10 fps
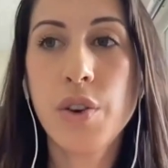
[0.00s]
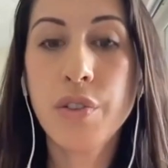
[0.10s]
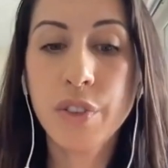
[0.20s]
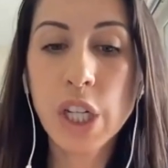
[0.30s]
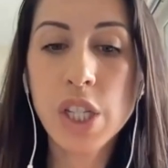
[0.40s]
So
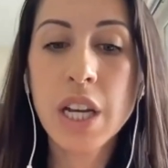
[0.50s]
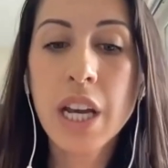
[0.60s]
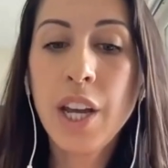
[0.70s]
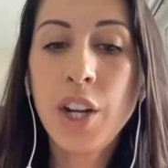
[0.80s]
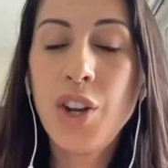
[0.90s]
first,
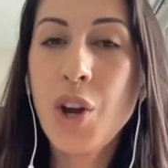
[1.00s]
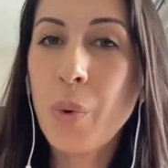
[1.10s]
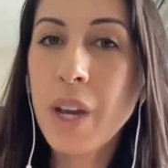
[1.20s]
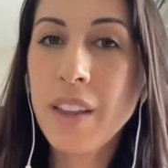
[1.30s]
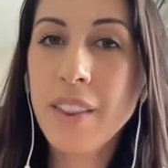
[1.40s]

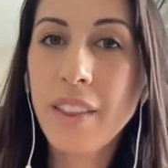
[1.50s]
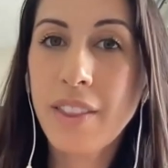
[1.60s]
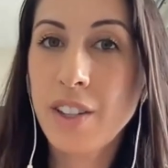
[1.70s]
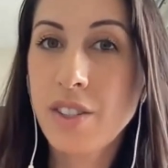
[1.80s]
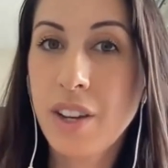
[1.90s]
knowing that
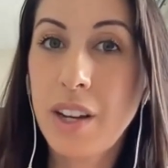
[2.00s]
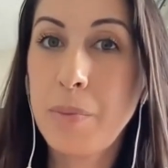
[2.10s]
there's going